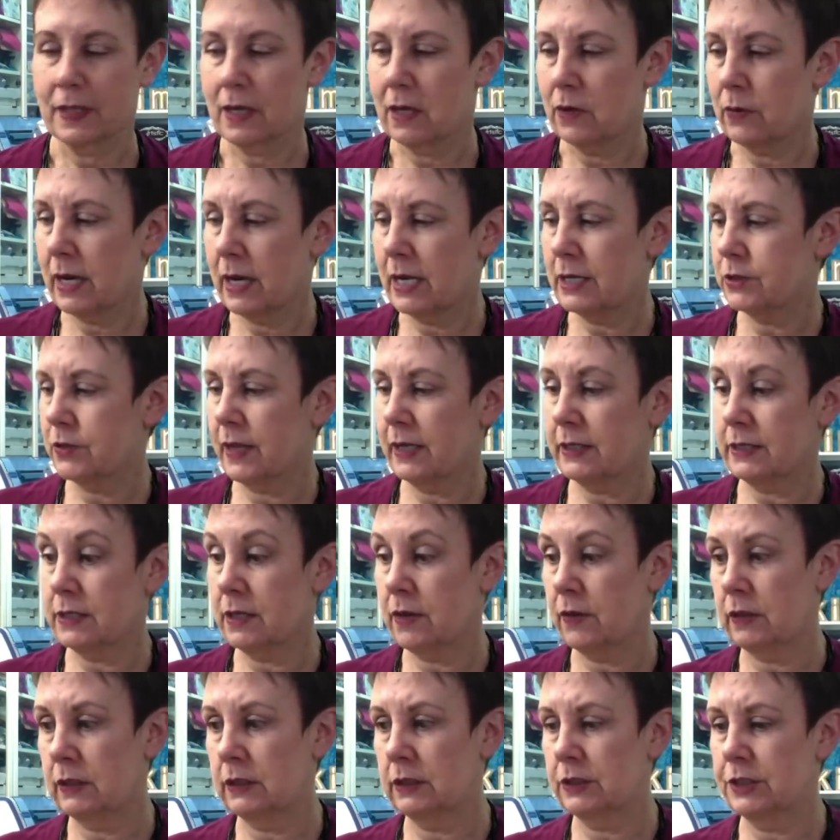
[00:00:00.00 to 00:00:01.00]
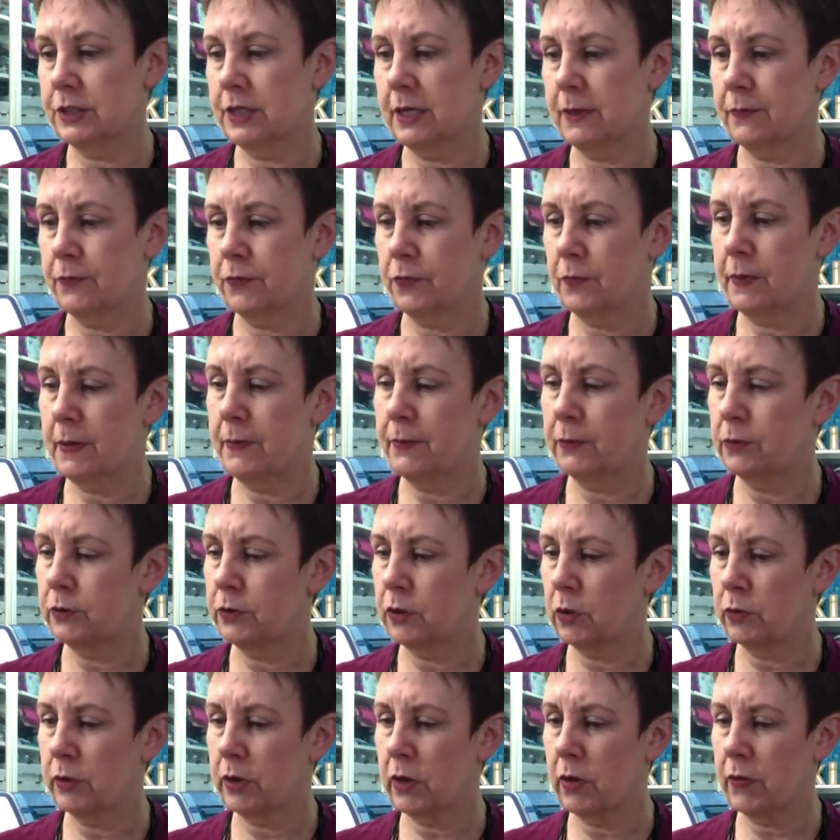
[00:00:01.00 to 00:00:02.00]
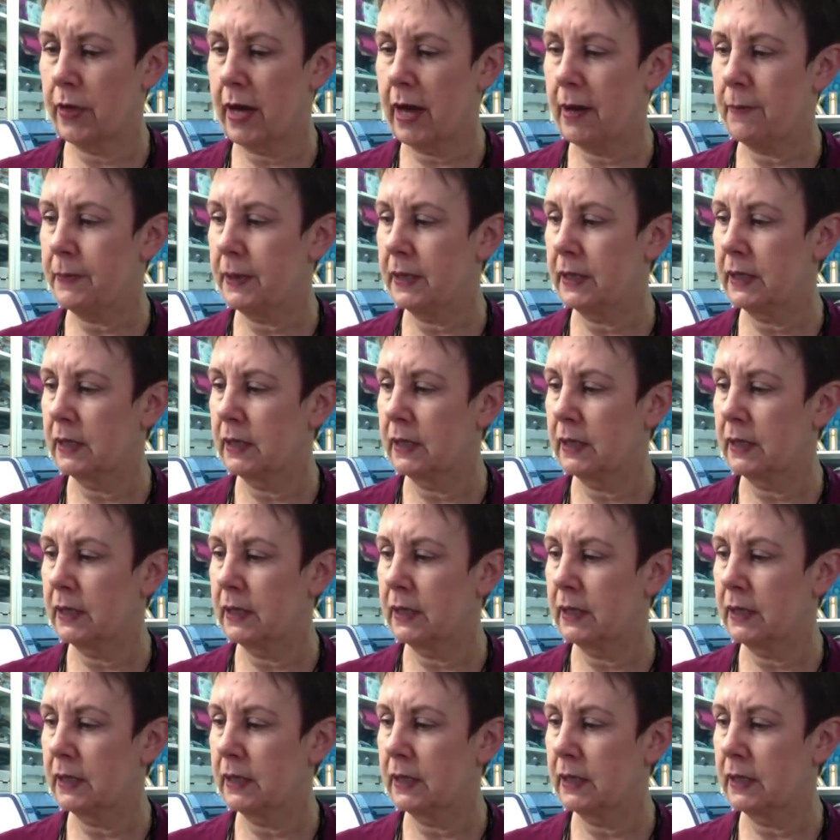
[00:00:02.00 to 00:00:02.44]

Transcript: All right, so that's another little tip for people who don't know that.